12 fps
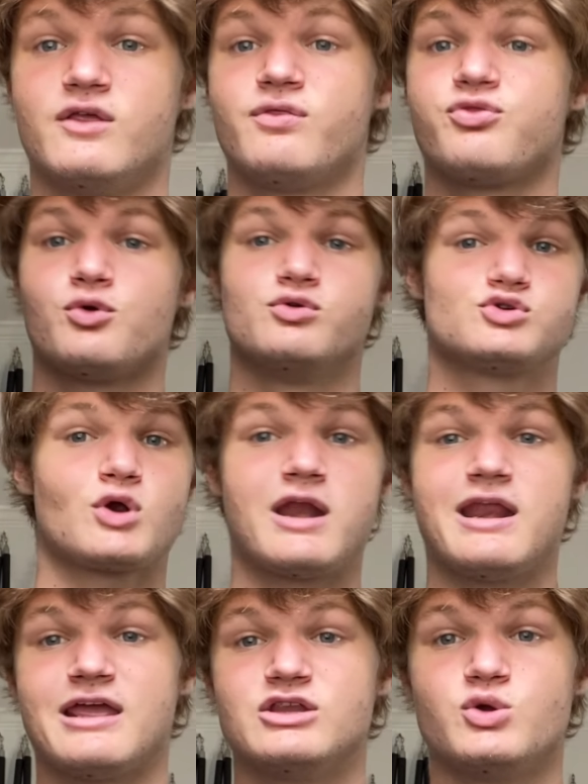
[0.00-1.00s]
through
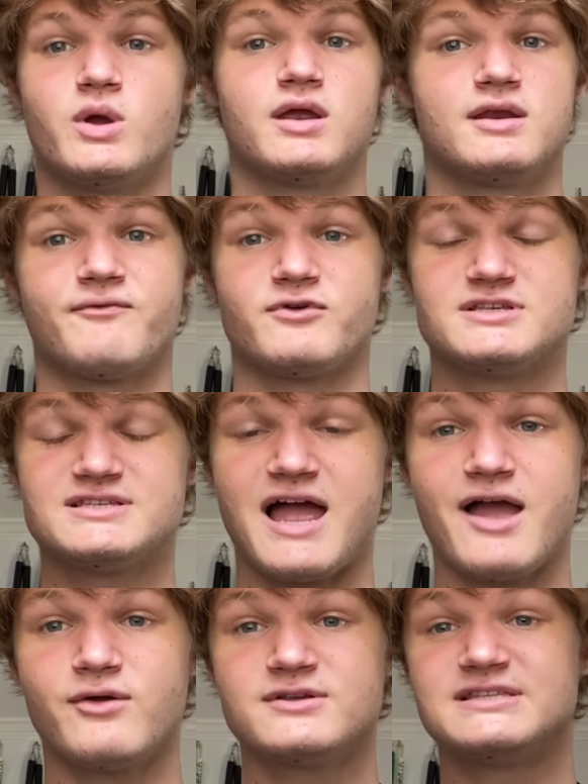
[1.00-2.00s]
training and doing different
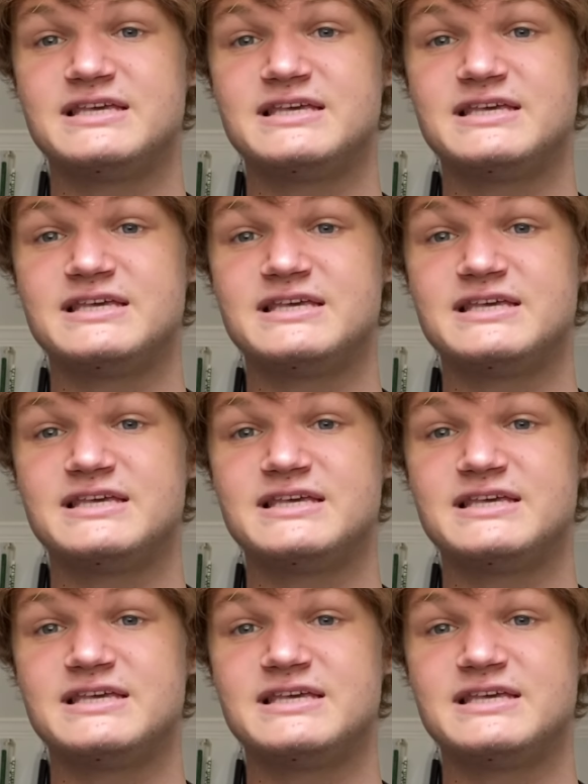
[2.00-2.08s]
styles,